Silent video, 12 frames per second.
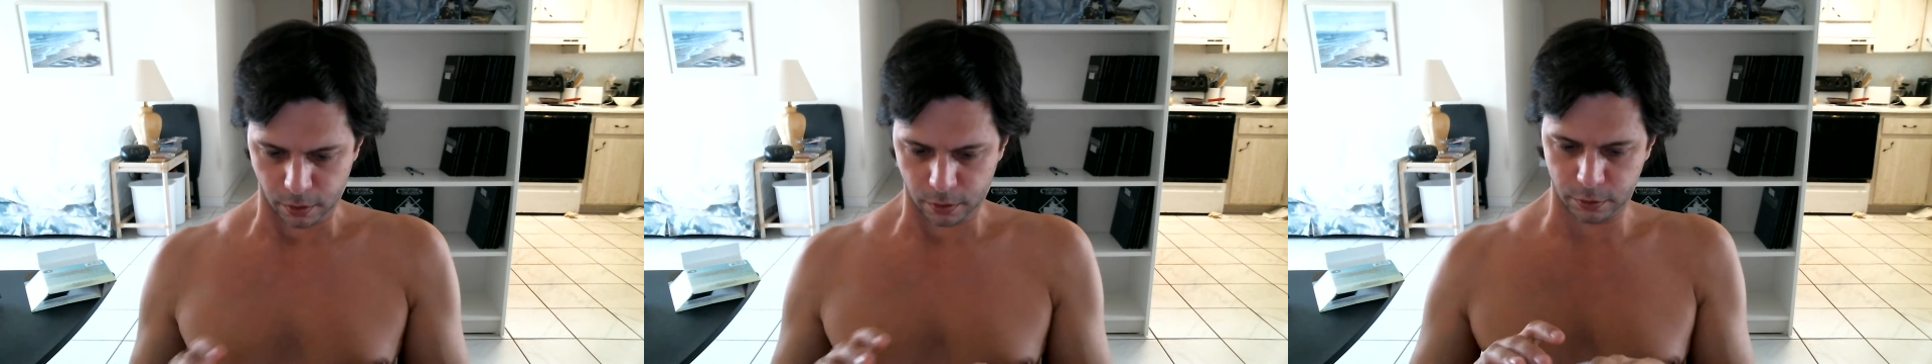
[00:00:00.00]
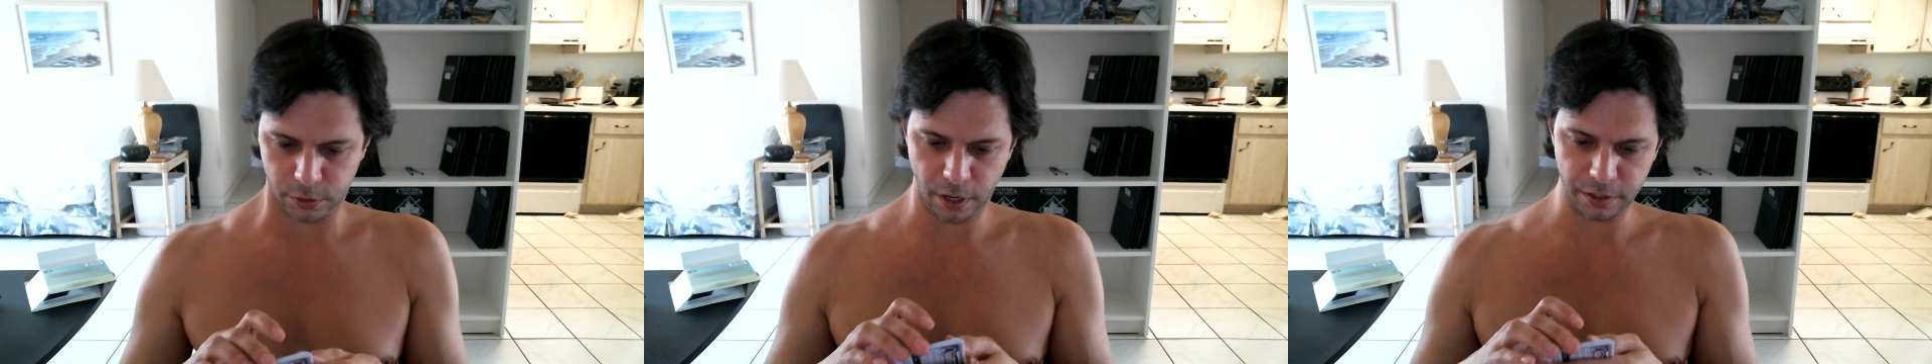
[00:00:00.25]

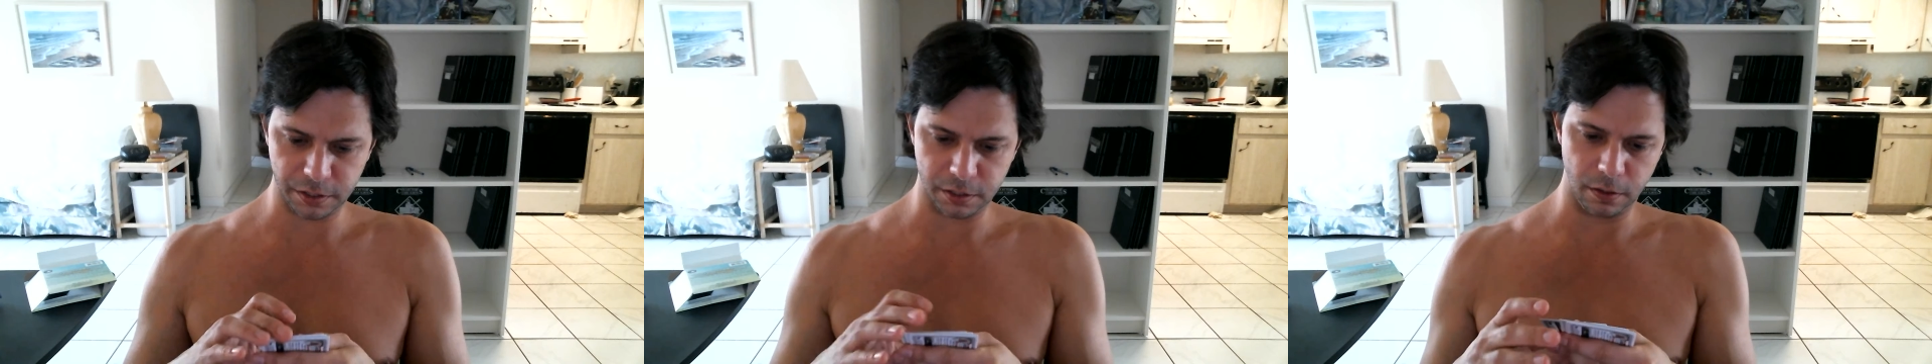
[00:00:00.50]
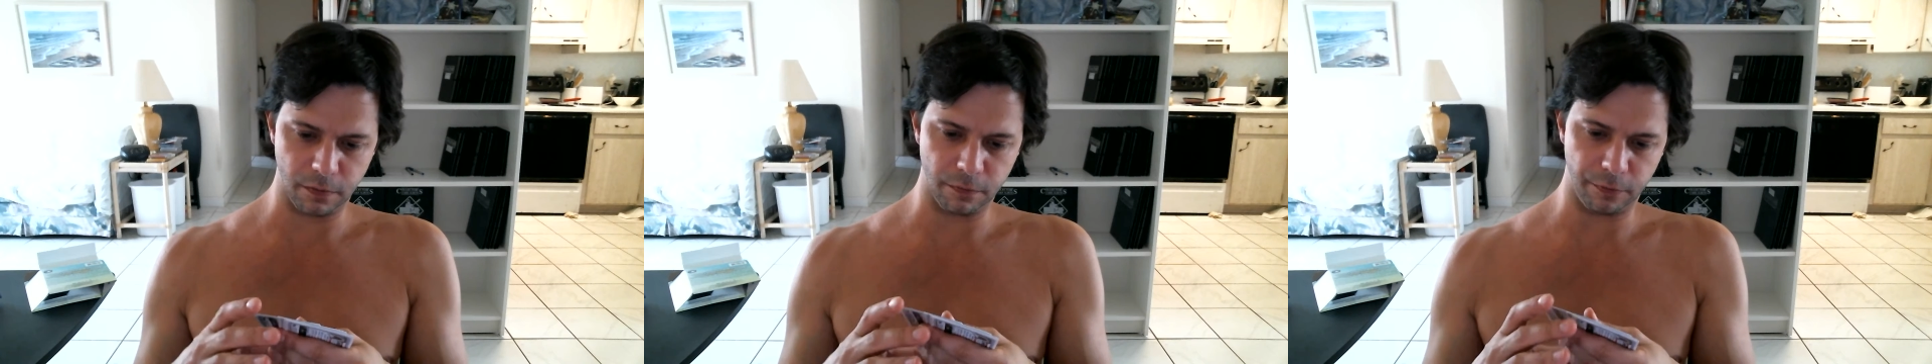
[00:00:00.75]

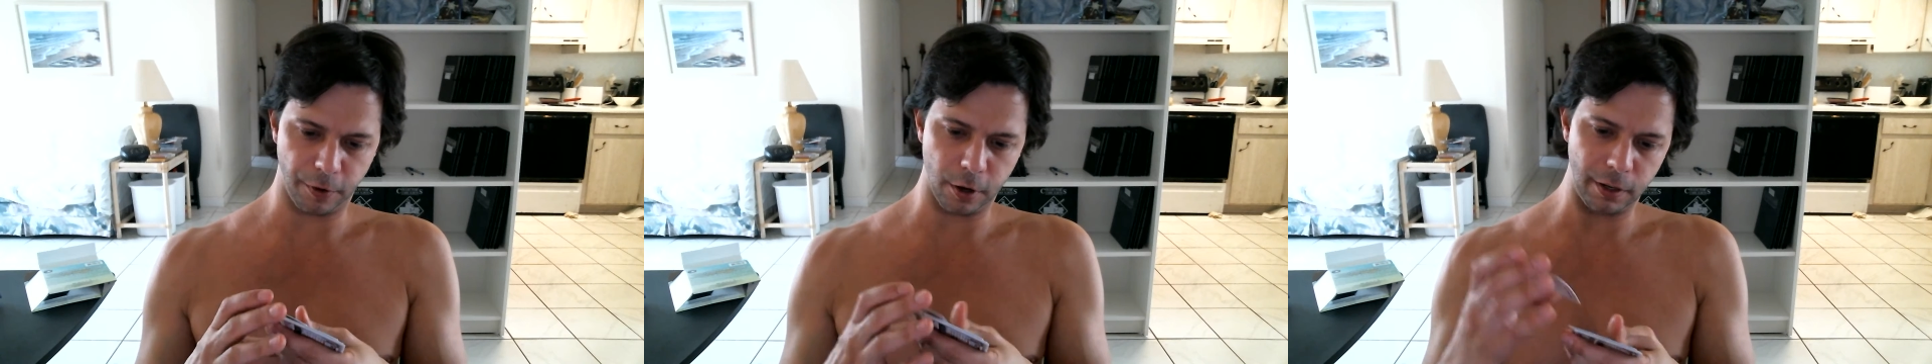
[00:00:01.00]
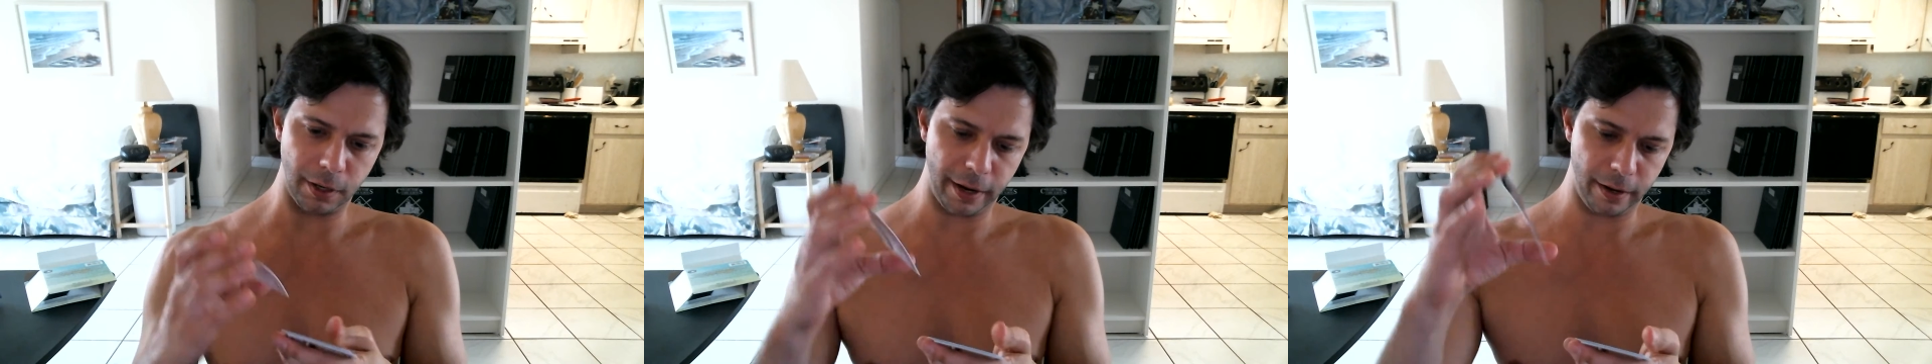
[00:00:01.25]
Justin
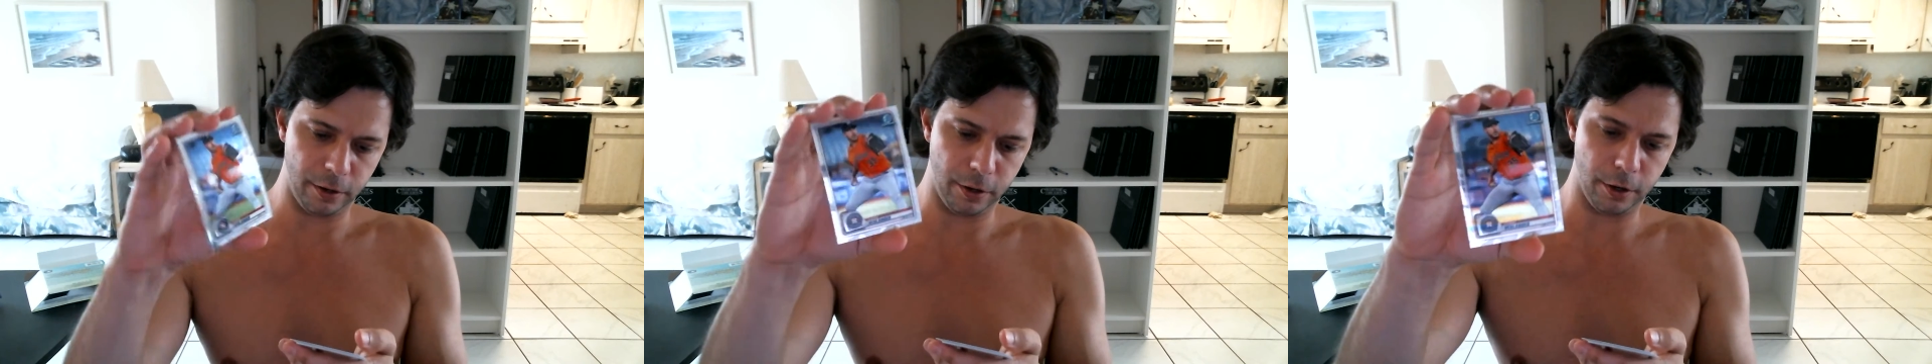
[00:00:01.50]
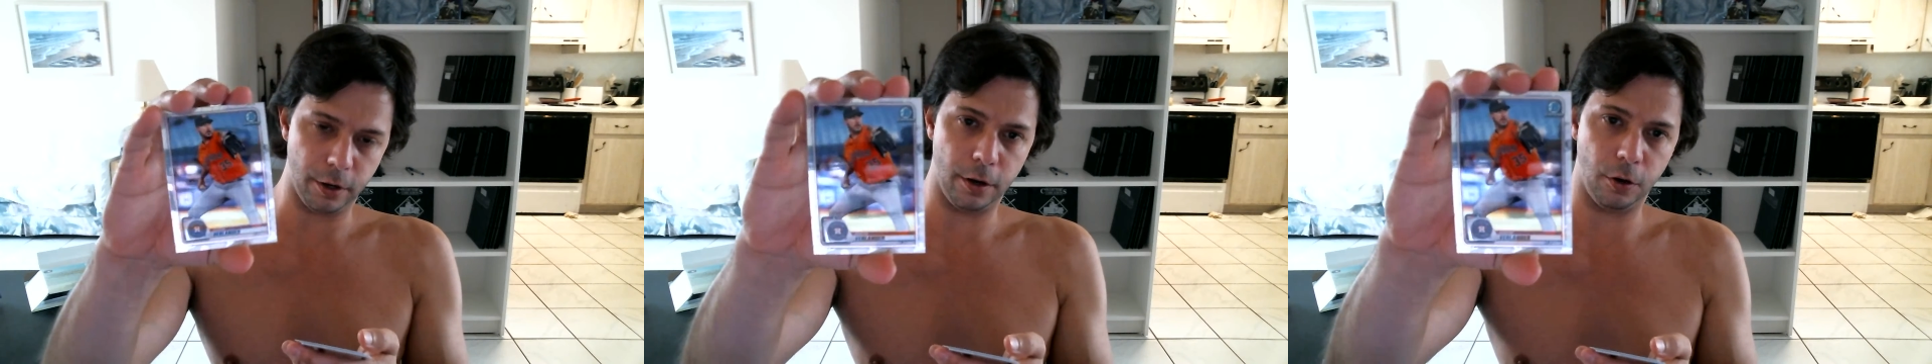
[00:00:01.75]

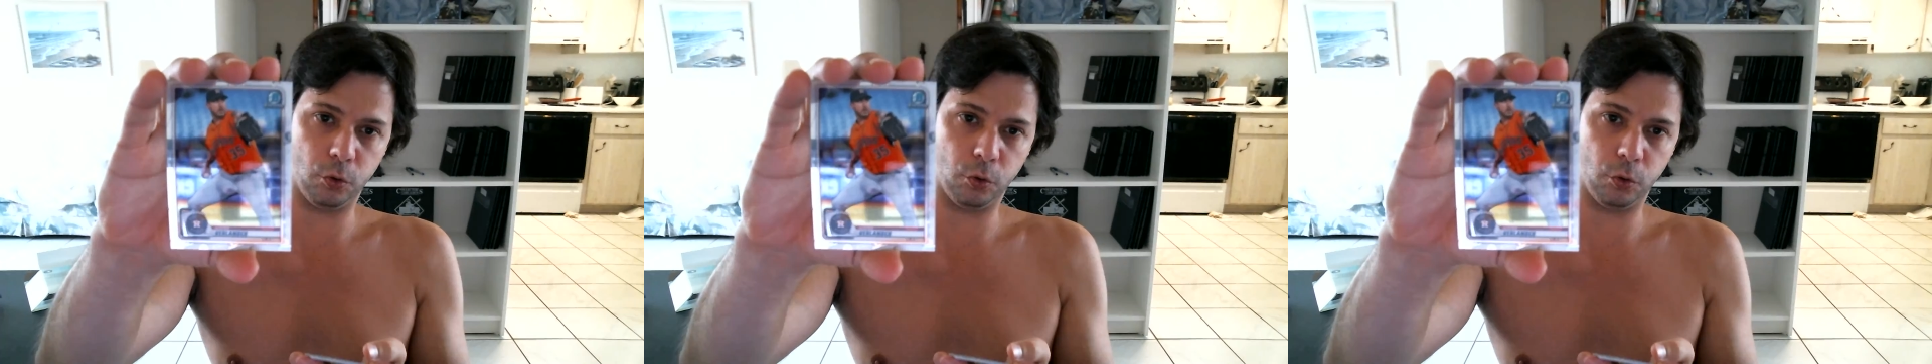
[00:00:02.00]
Verlander.